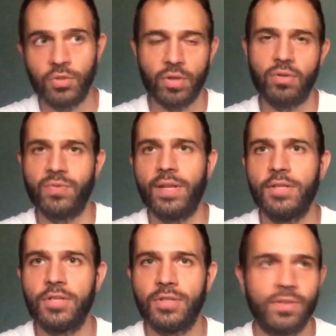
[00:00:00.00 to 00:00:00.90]
to those
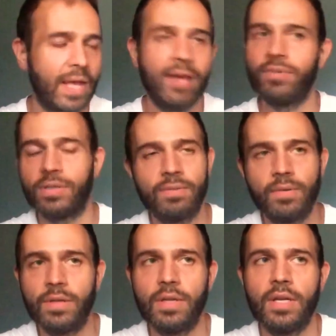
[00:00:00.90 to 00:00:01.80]
villages, ever.
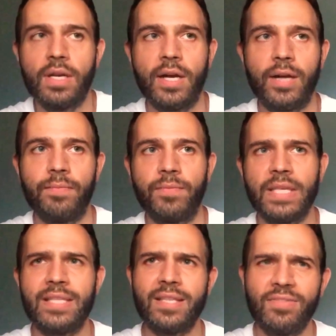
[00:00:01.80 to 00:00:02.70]
They
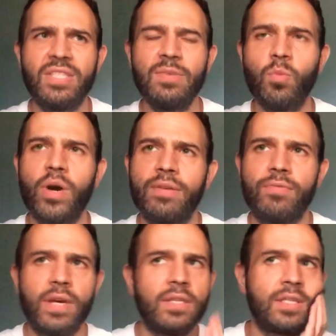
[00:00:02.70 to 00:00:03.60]
said they've seen white
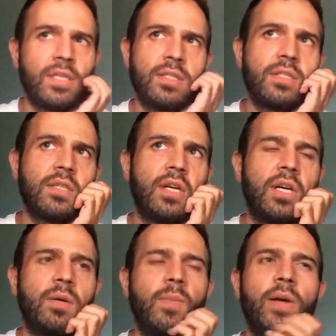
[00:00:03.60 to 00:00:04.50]
faces
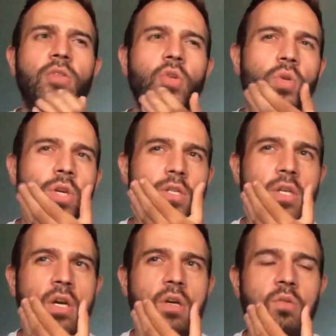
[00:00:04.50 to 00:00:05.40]
about 2 years
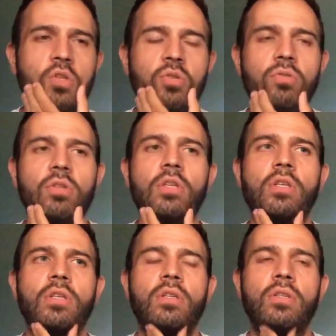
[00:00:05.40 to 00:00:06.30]
ago during
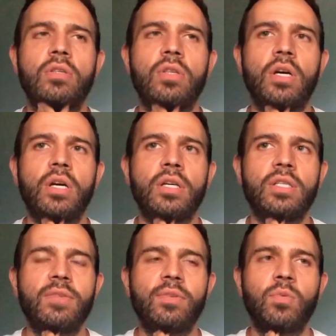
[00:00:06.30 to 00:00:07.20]
the
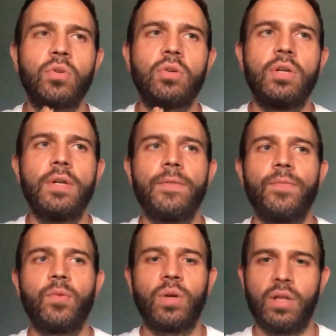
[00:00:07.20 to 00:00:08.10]
Civil War,
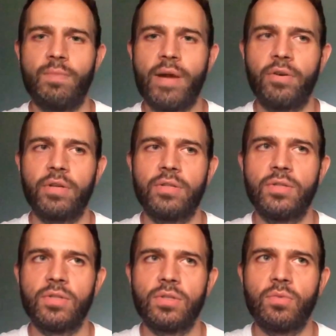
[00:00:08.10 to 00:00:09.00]
where
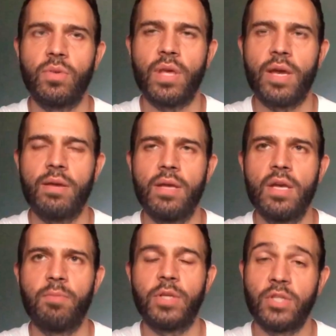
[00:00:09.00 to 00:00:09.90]
Americans were there.
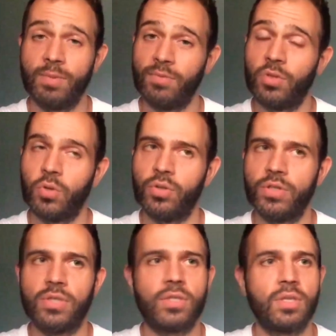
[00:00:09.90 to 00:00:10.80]
But in terms of
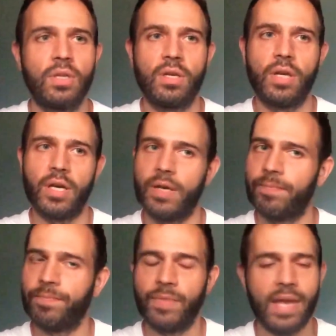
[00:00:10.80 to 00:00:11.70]
tourists,
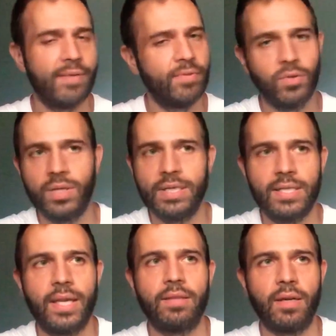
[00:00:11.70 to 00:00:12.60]
everyone has
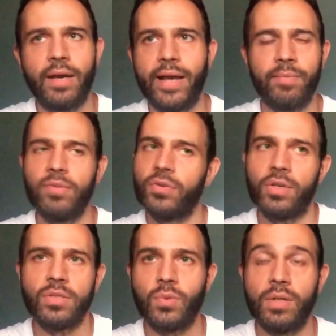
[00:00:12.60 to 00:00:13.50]
said that I am the
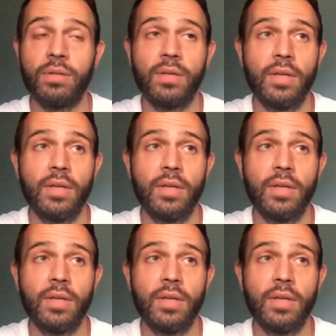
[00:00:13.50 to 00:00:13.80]
first one.